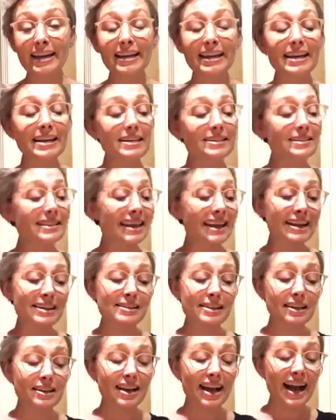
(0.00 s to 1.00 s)
It is, like I
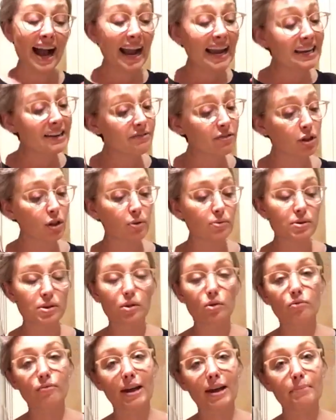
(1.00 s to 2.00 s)
said, kind of close
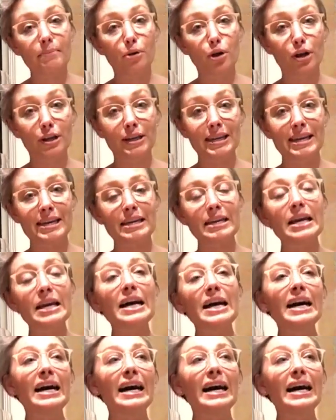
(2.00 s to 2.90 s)
to red Burgundy,